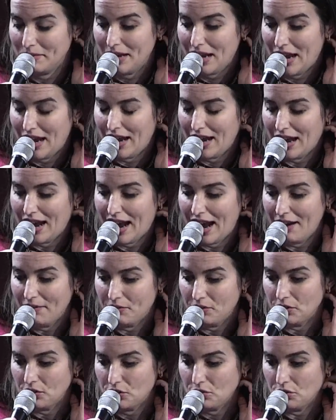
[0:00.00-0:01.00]

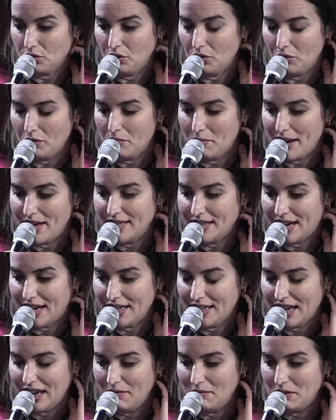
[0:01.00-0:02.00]
after school, when my dad
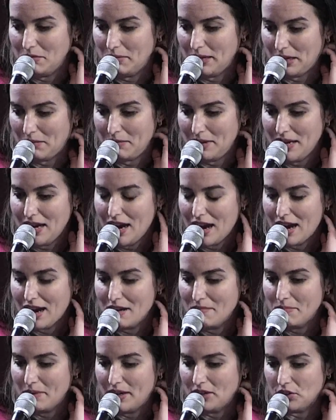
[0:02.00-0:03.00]
came to pick me
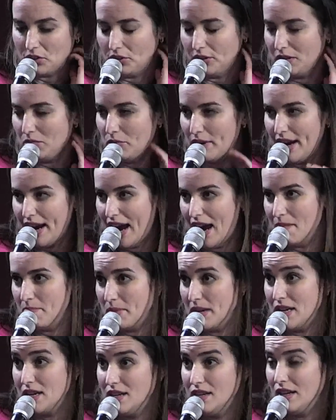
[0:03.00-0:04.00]
up, I told him what
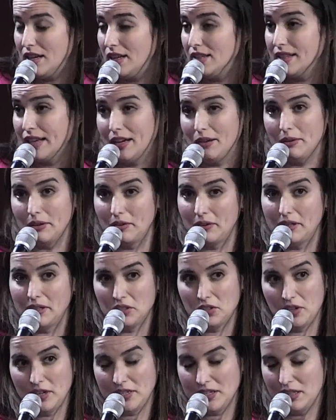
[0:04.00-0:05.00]
happened, and he's like, we're going
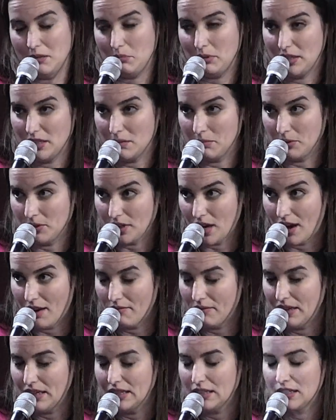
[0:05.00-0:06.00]
straight to the principal's
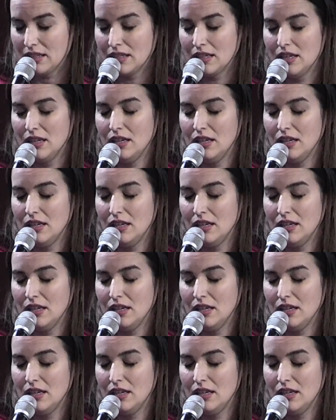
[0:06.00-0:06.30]
office.